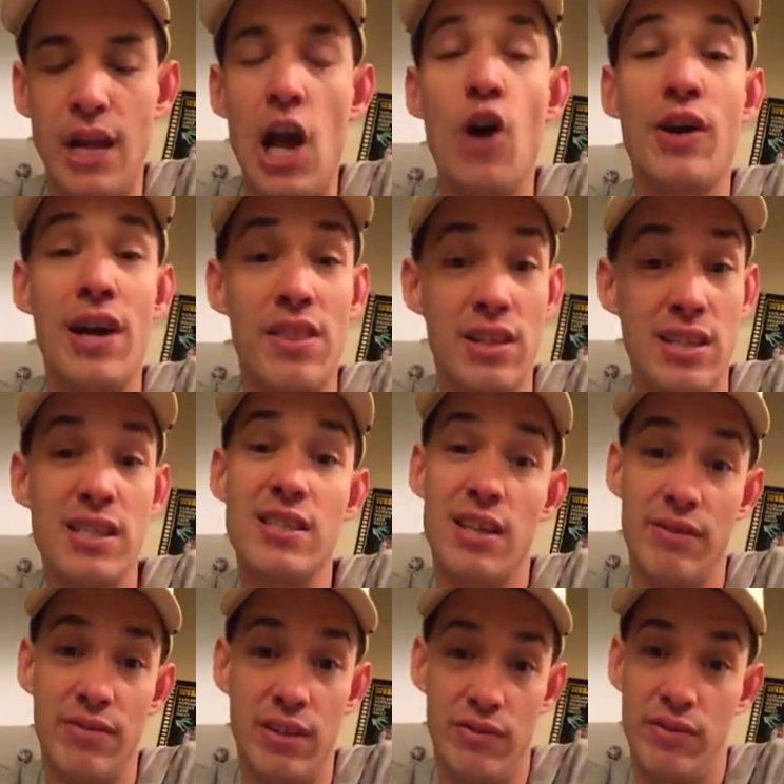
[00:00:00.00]
Okay, this is
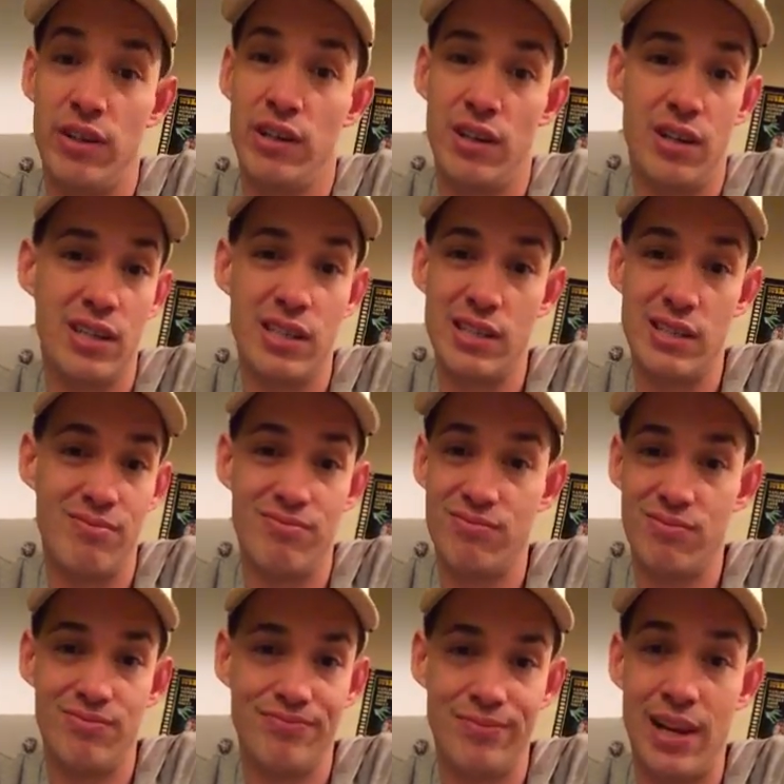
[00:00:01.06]
definitely for y'all, because
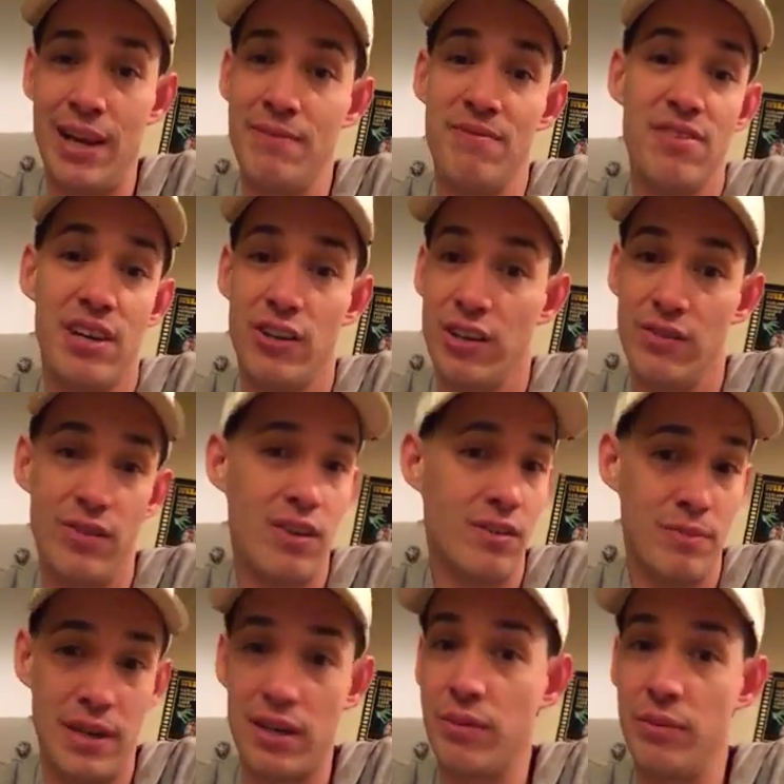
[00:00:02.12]
I'm very
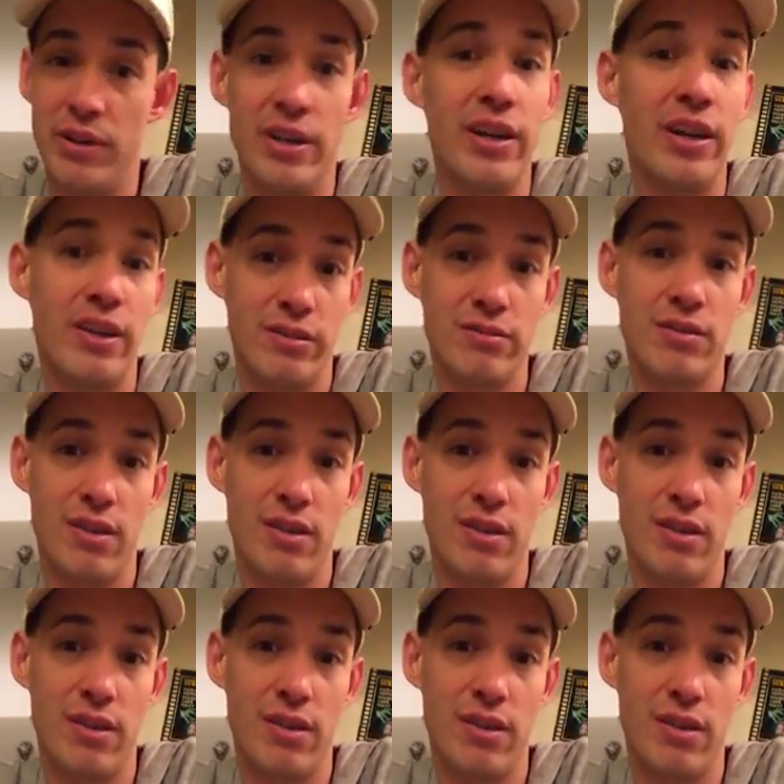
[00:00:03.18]
involved in my community.